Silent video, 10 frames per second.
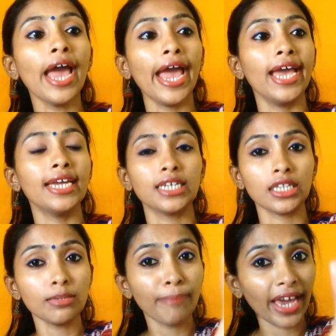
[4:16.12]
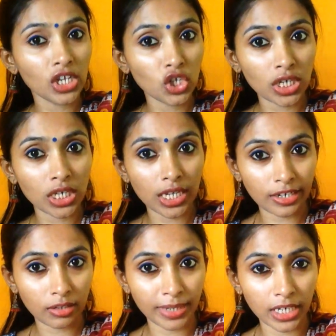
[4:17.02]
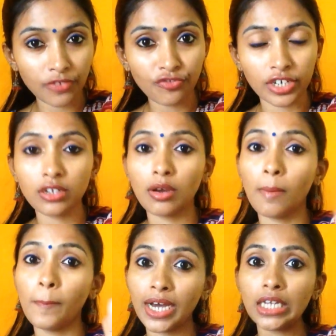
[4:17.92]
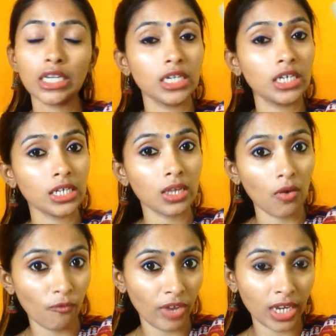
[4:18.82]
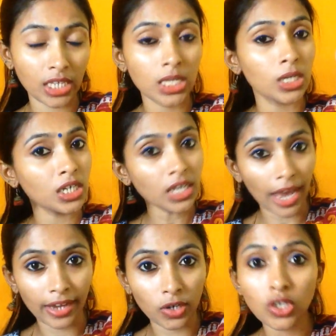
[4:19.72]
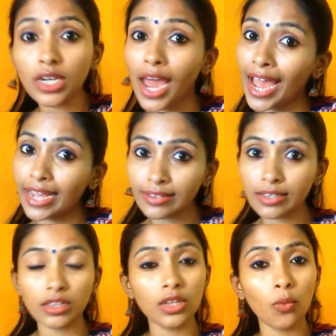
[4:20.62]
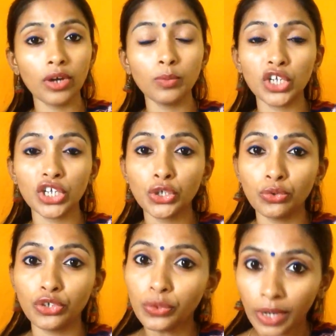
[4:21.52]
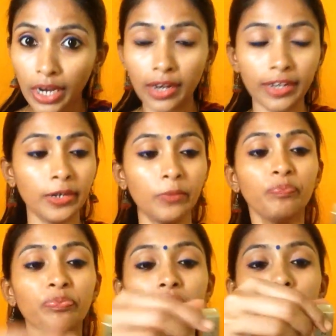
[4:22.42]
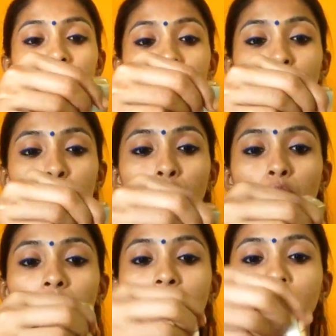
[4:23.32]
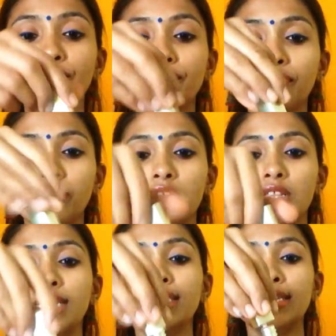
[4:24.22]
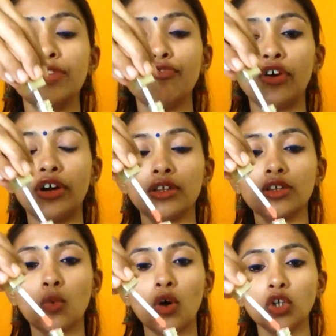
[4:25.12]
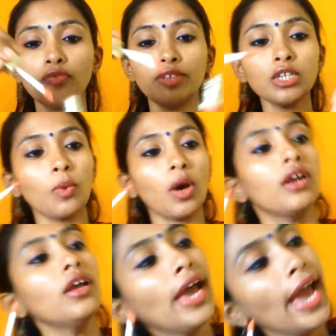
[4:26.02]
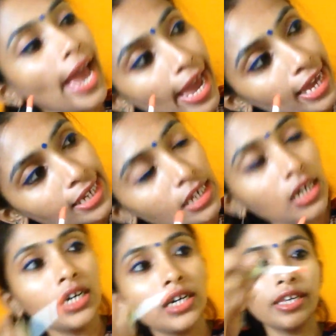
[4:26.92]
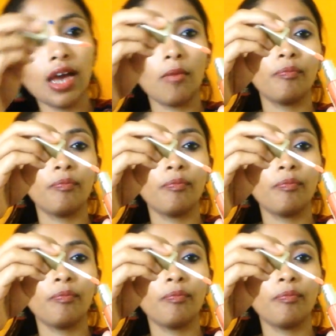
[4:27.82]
And the packaging is a little bit different, but it is very sturdy and good as the one which I showed you earlier. So if let's see for the swatch of this one, and yeah,